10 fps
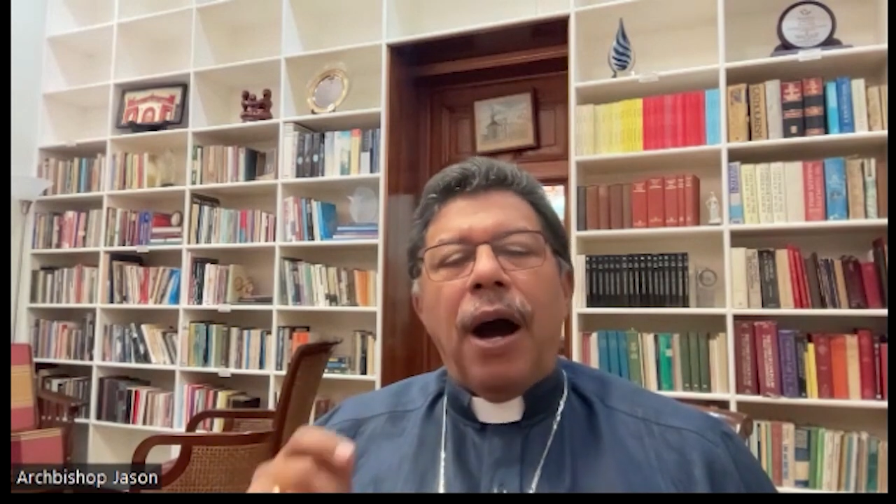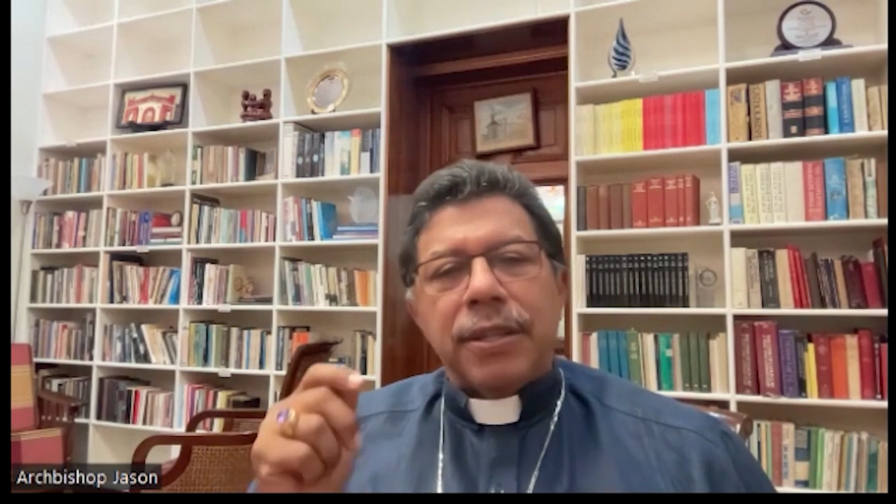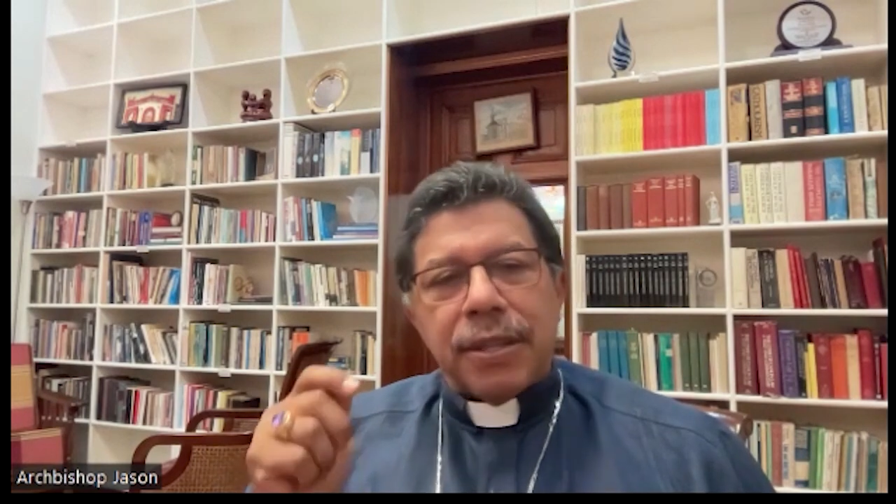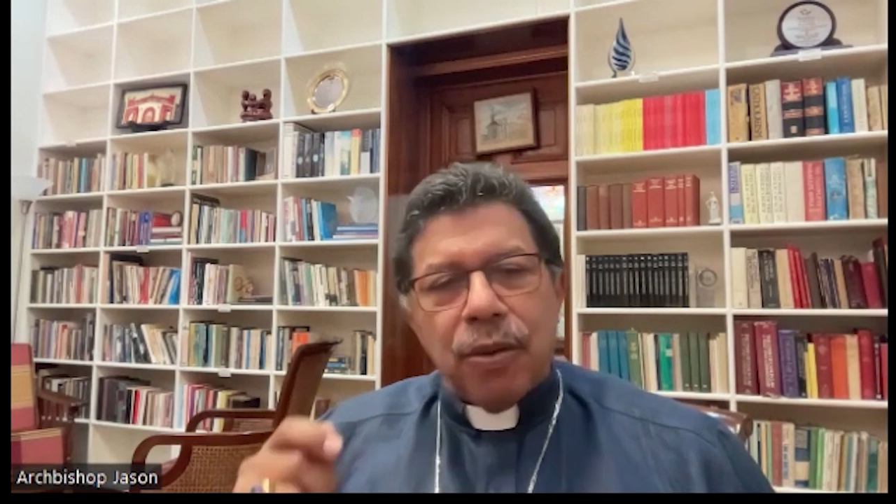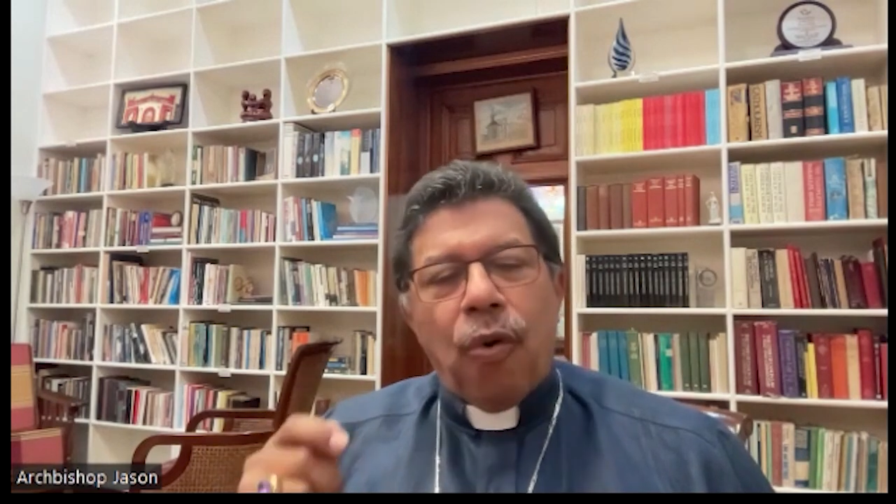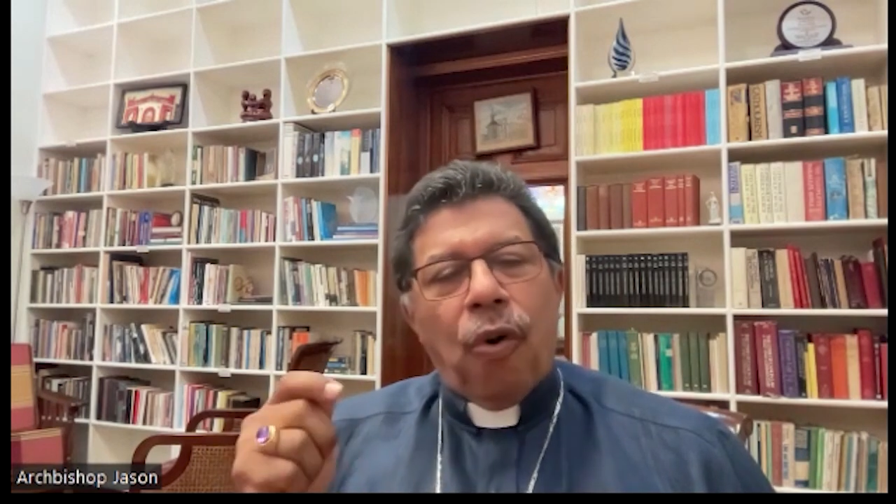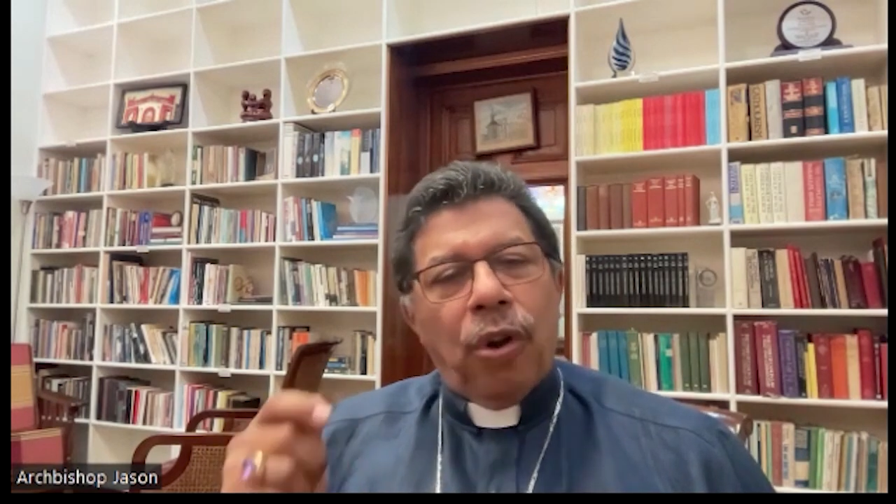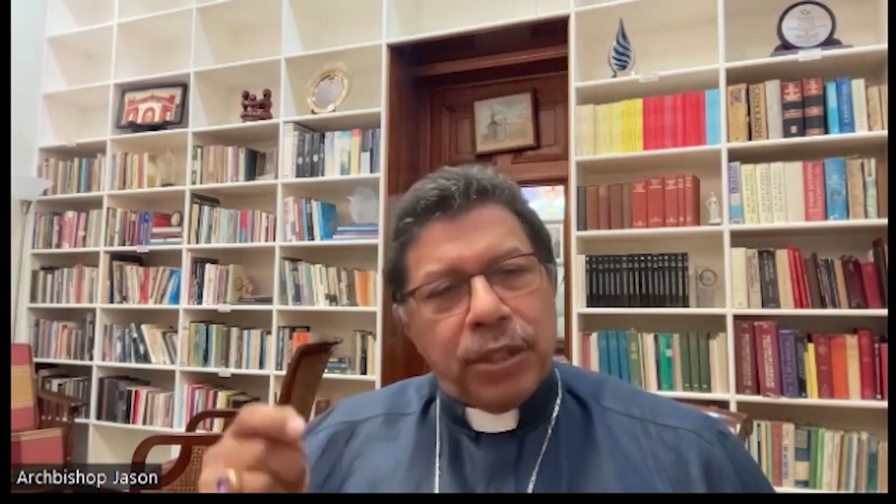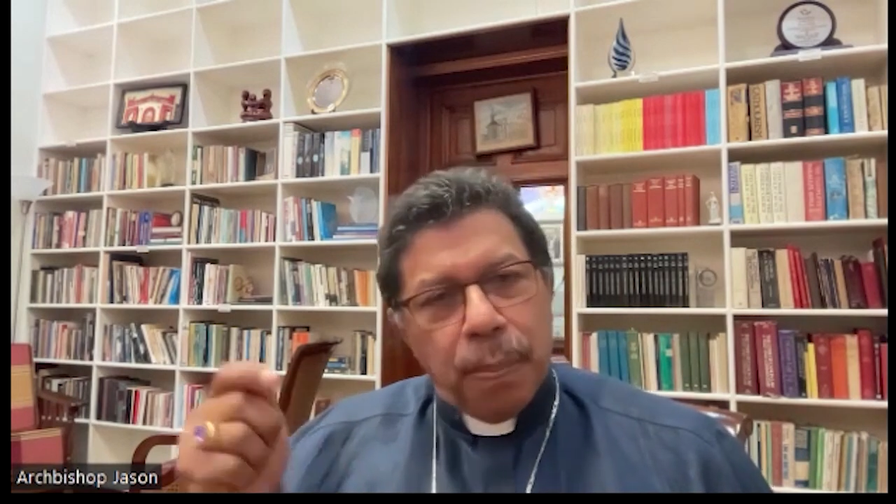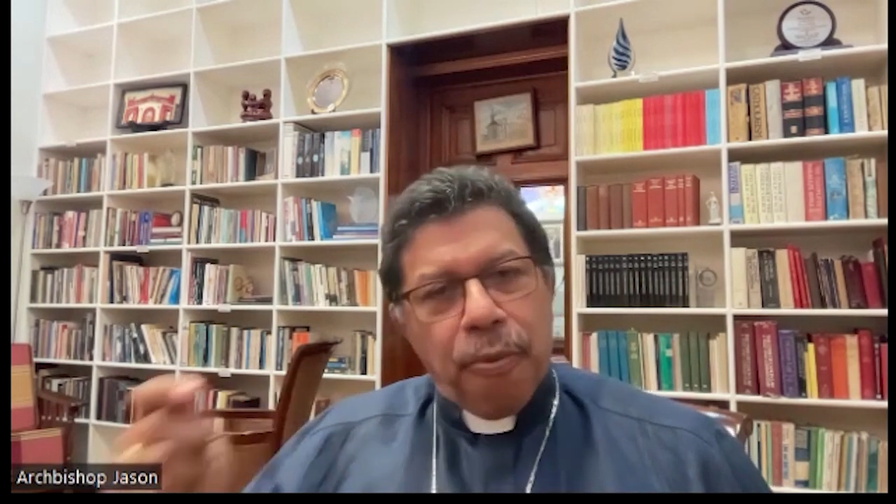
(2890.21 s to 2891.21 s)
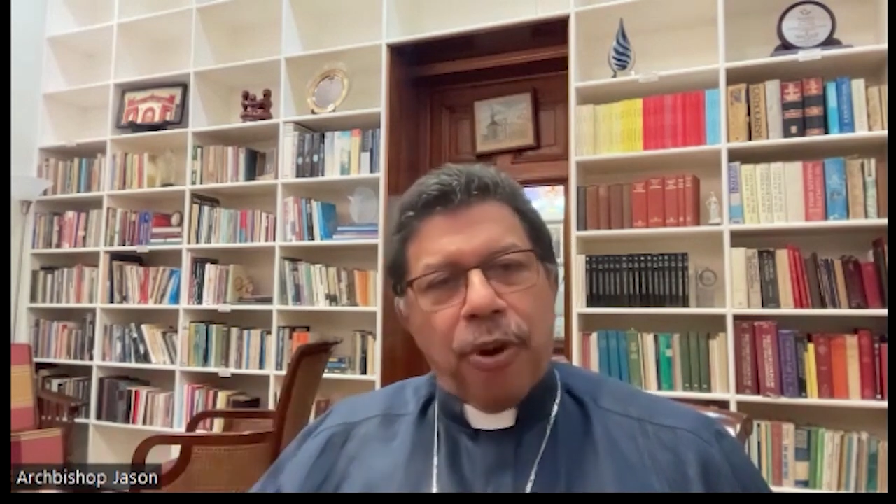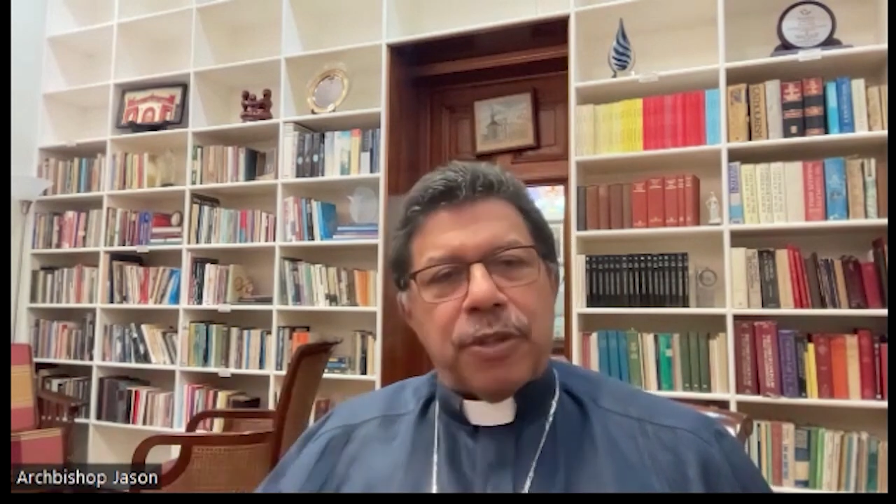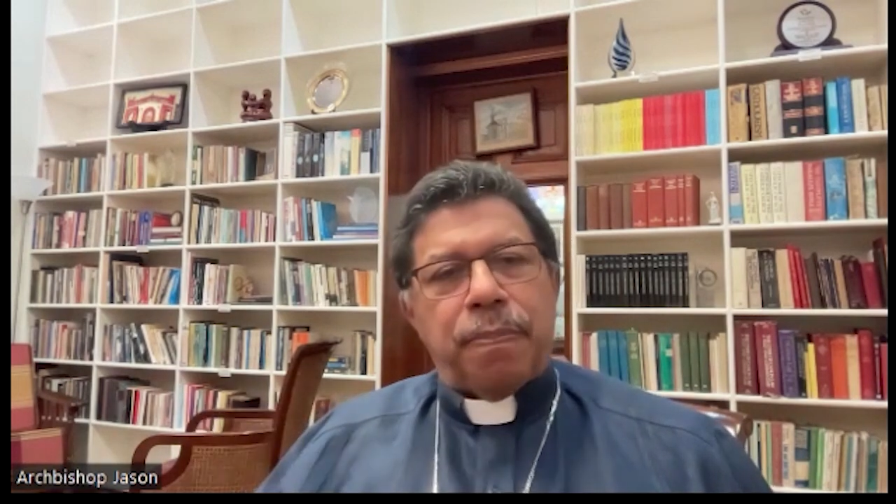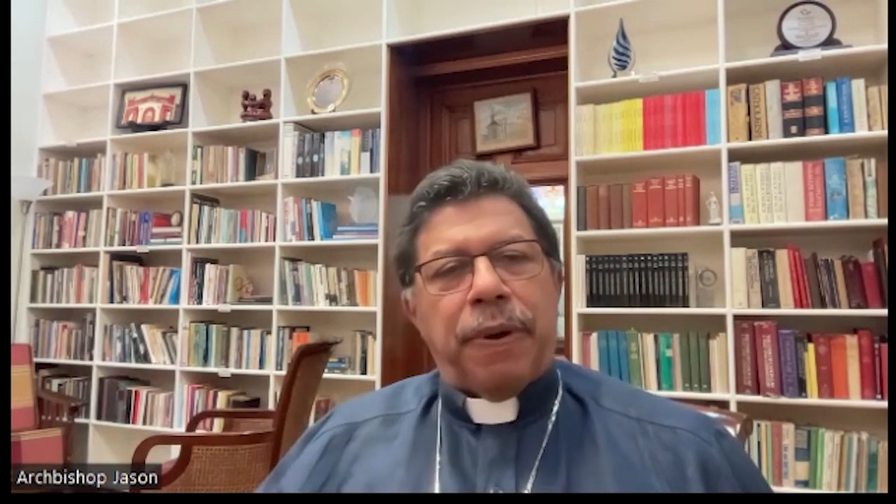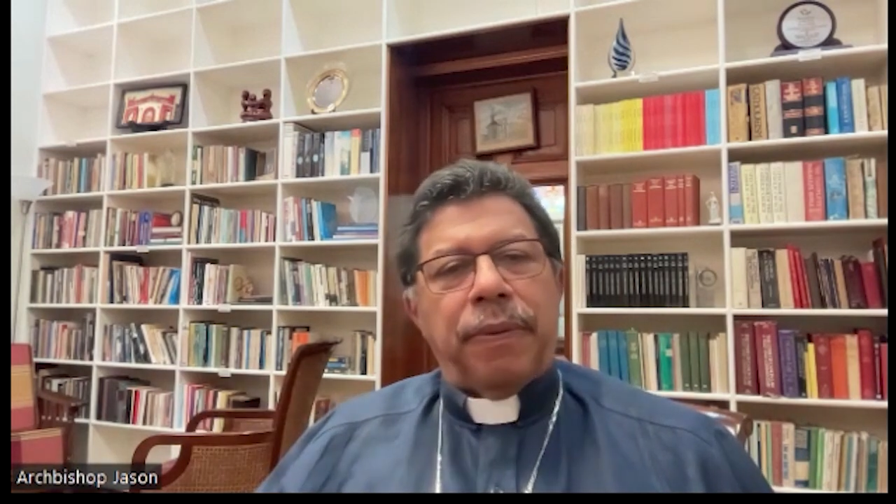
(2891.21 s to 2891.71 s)
us all to
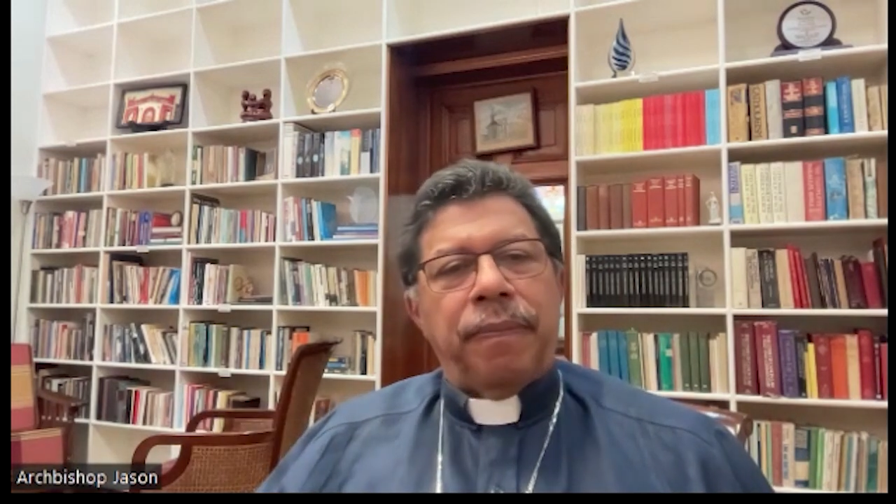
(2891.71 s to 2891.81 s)
prosper.